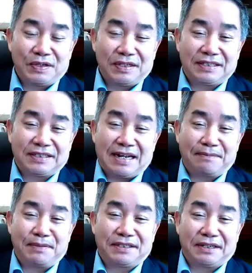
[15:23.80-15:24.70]

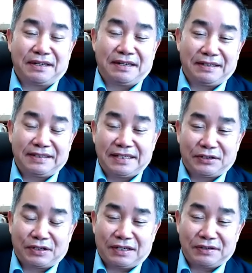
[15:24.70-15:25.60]
established
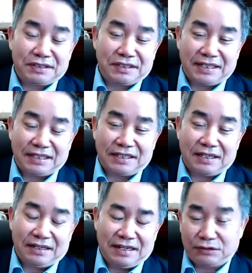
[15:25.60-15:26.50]
digital currencies
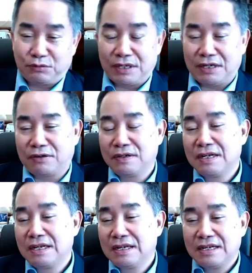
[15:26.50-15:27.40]
as well.
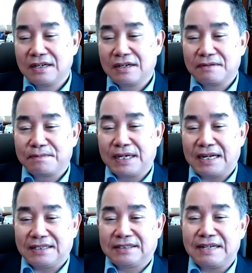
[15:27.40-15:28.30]
But
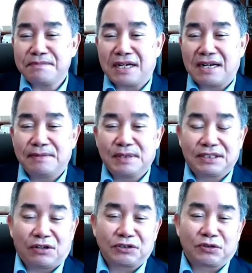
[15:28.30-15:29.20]
at the same time,
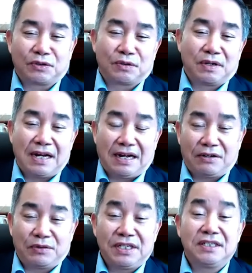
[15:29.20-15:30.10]
it's also
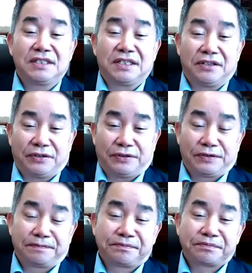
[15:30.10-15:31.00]
now
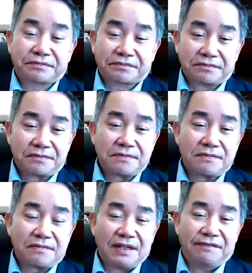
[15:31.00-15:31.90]
easier
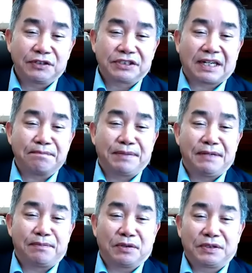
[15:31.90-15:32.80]
for some
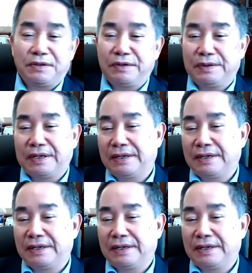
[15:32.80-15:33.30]
people to